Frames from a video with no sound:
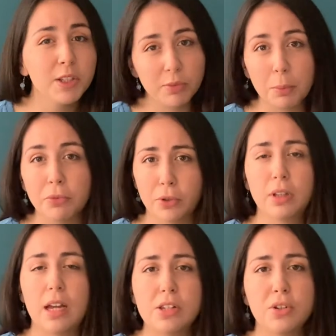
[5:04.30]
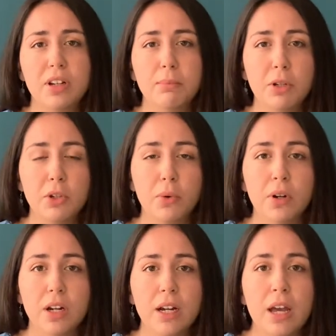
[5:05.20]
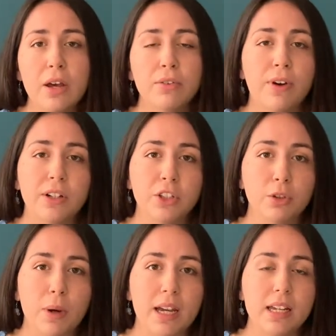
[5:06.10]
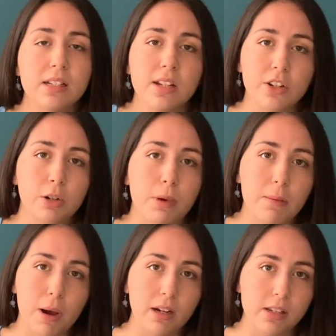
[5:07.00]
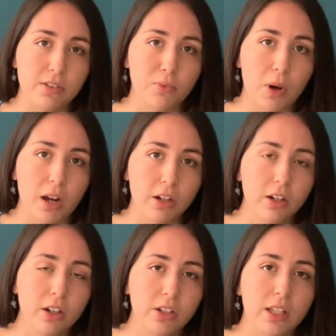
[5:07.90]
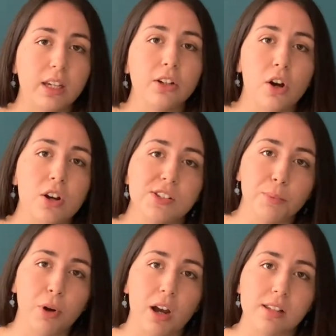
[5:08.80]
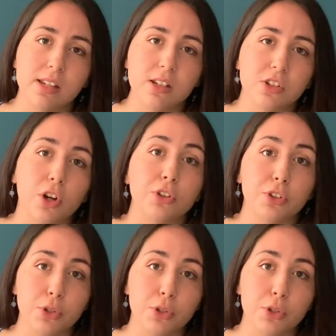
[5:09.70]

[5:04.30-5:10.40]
from fertilizer and manure, find their way into nearby bodies of water, they can cause a process called